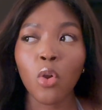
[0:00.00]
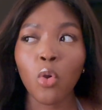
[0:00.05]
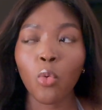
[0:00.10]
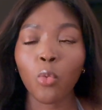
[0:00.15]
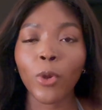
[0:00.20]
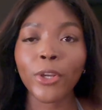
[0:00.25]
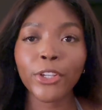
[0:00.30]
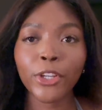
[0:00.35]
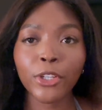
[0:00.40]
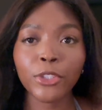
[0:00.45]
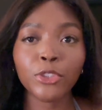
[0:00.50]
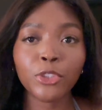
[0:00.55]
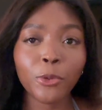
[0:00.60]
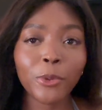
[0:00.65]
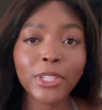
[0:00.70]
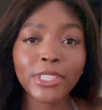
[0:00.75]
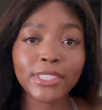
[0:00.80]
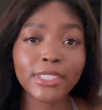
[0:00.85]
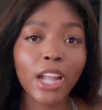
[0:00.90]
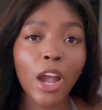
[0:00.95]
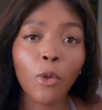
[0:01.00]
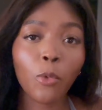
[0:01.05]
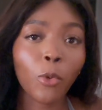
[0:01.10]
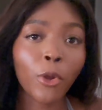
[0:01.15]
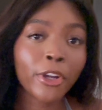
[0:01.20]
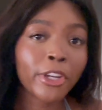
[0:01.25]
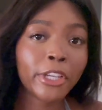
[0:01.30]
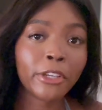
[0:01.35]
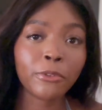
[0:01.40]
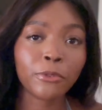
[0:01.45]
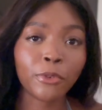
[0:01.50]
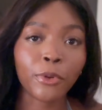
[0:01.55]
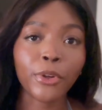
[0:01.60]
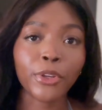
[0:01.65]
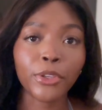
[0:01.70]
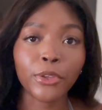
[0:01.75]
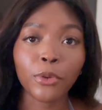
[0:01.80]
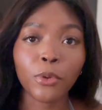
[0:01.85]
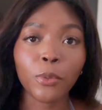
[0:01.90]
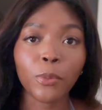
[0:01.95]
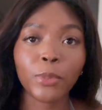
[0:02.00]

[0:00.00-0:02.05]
what you're doing is not working for you